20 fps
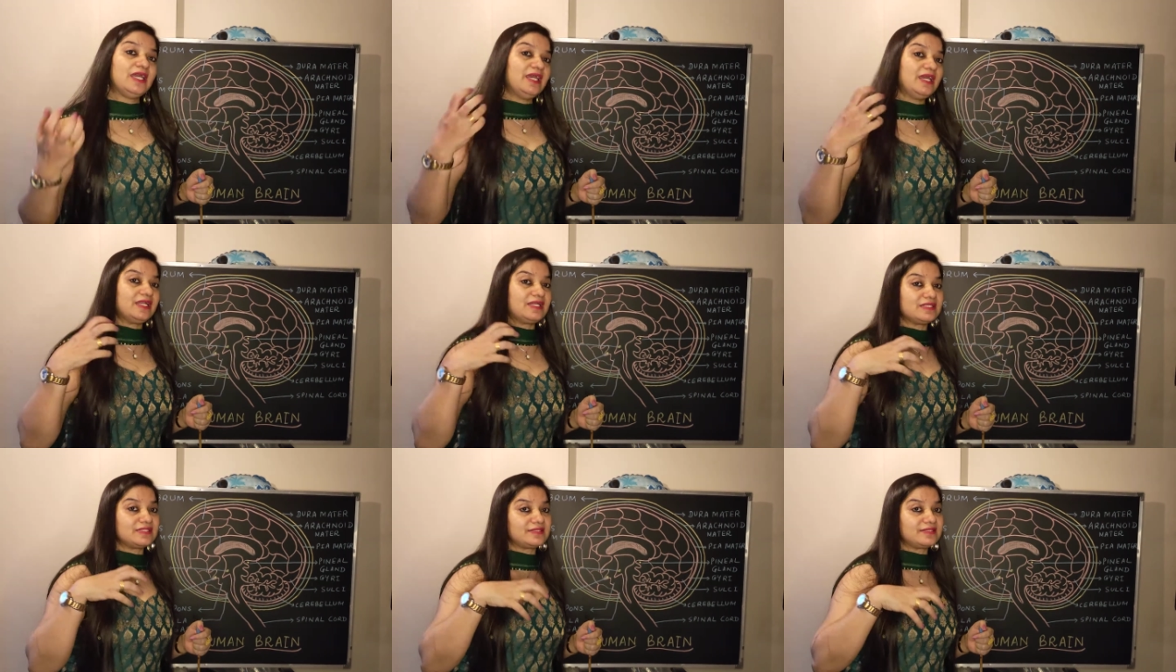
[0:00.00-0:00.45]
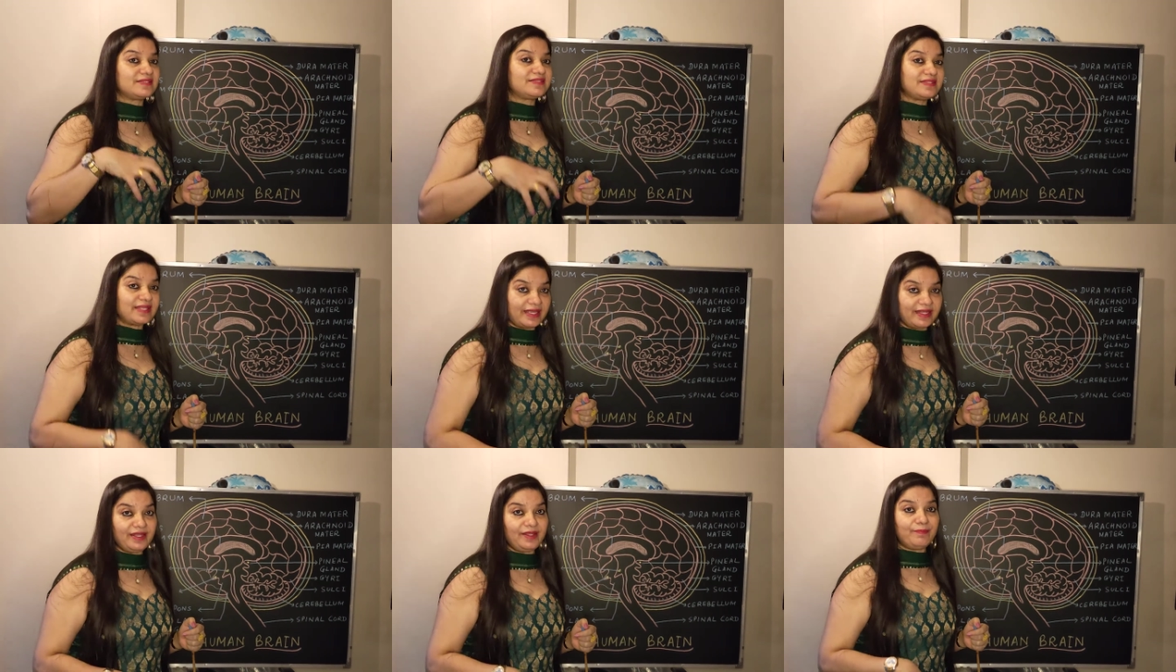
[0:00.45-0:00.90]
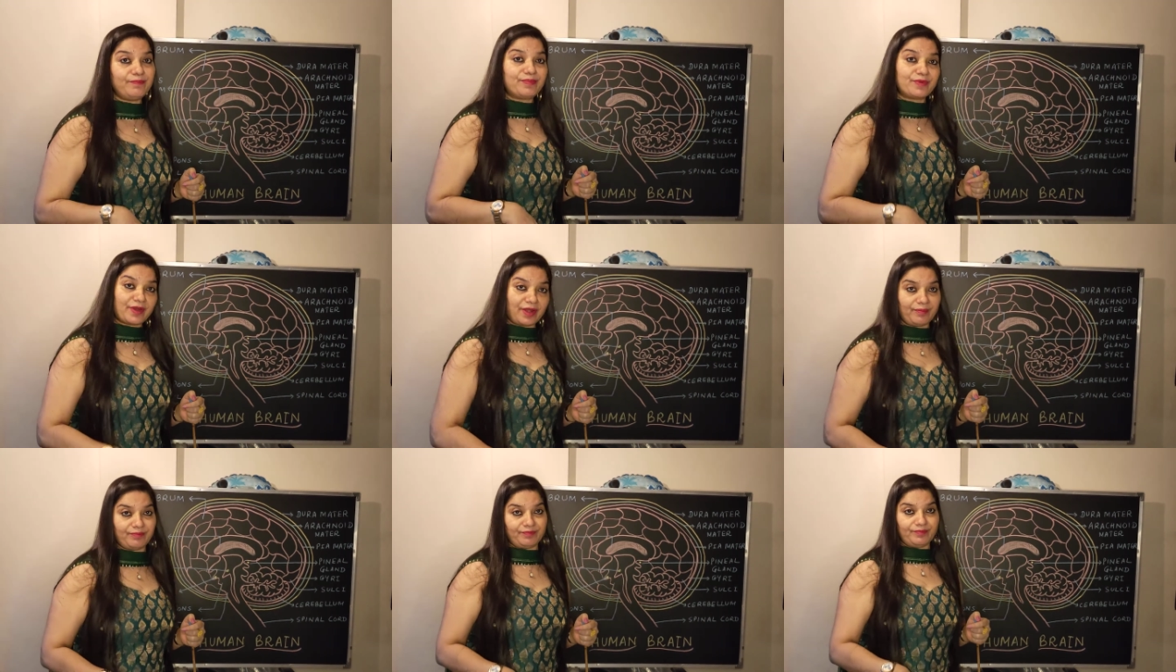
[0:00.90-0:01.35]
It is the
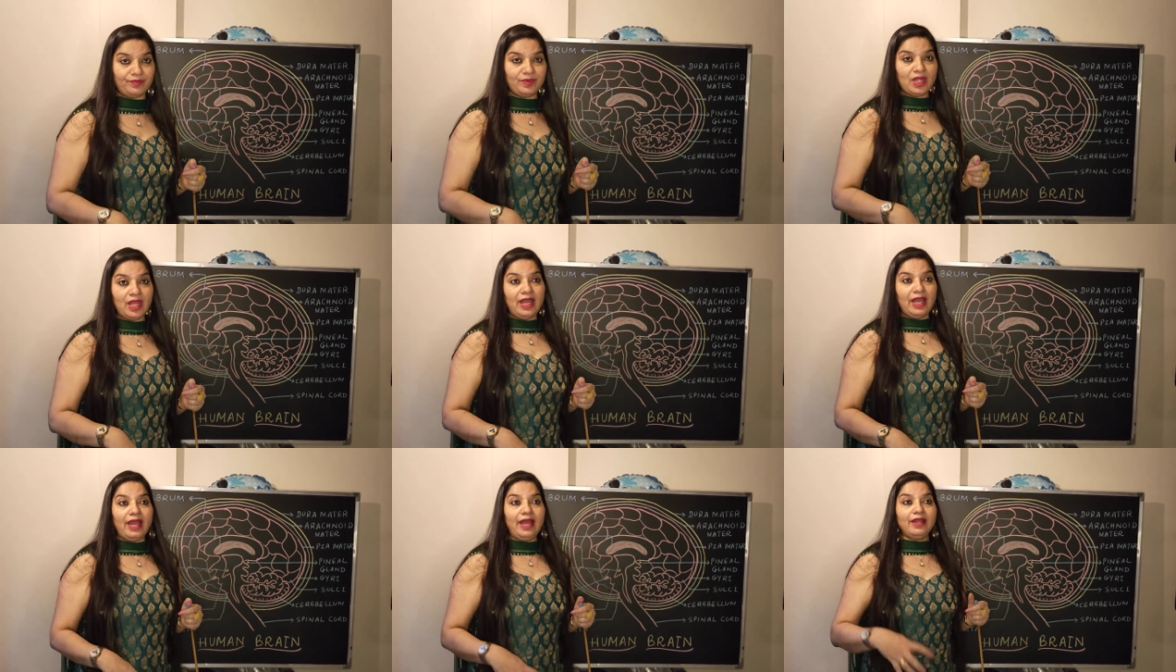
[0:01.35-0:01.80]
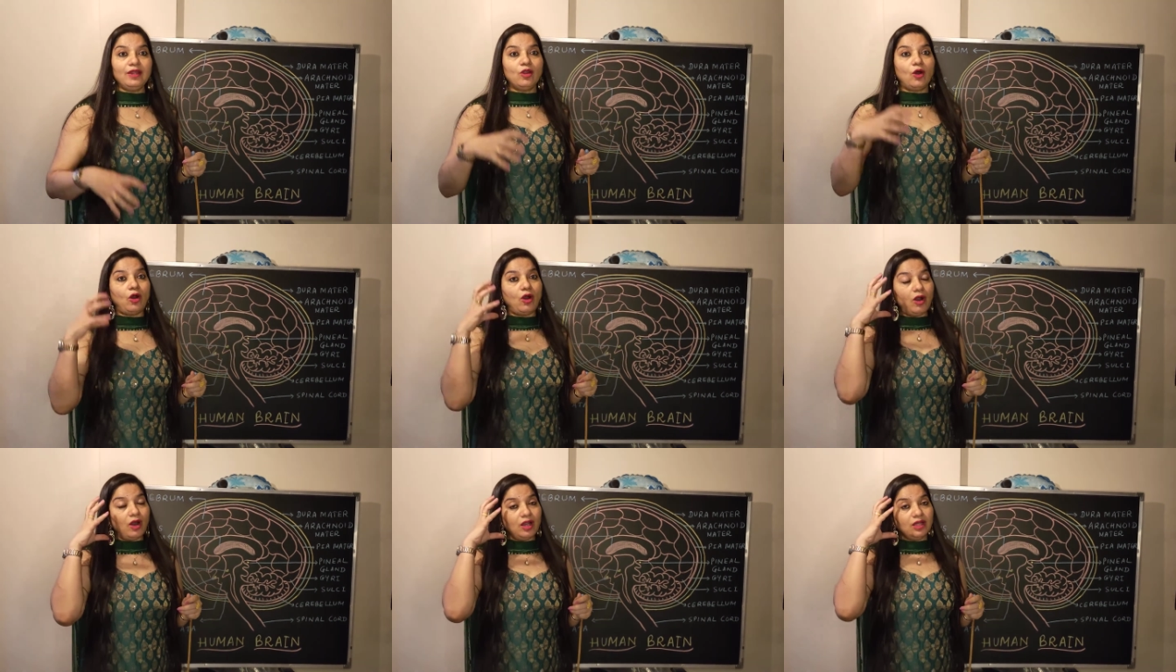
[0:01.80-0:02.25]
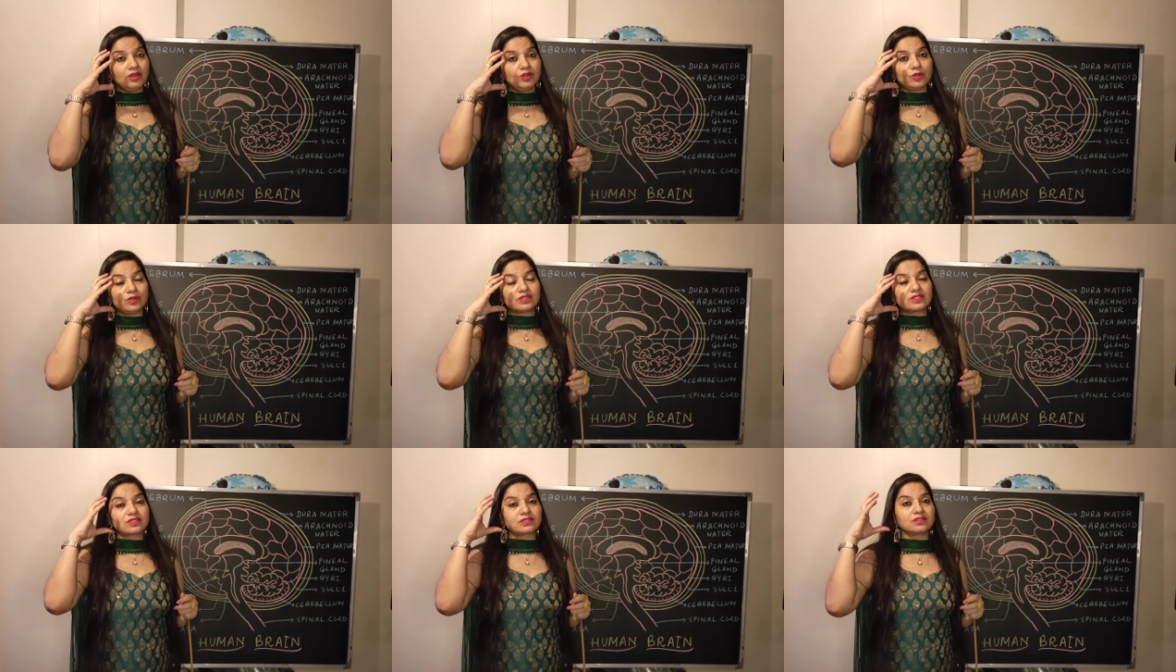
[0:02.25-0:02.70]
cerebrum. And all
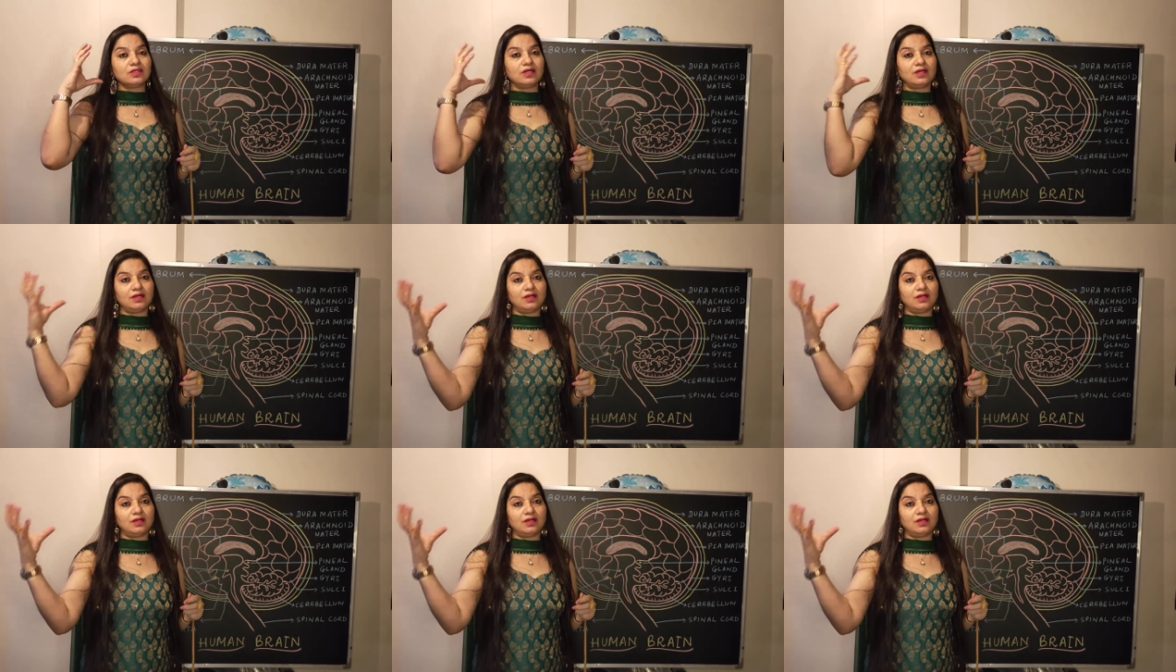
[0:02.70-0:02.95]
those